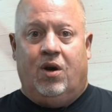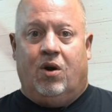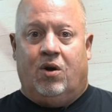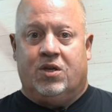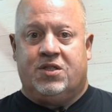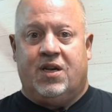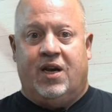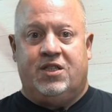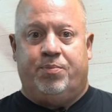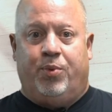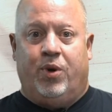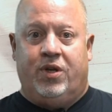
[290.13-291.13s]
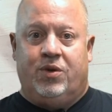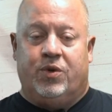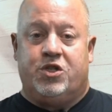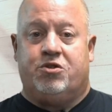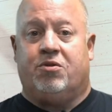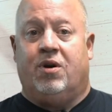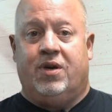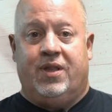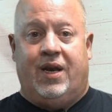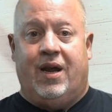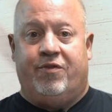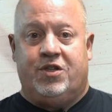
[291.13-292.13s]
all signs point to a stronger
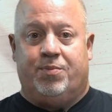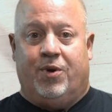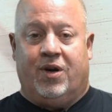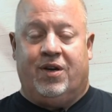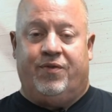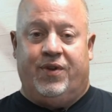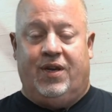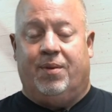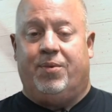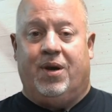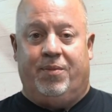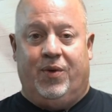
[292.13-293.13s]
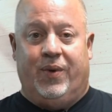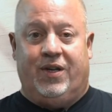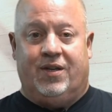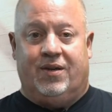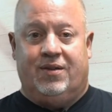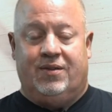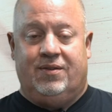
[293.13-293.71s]
than average market for the upcoming winter.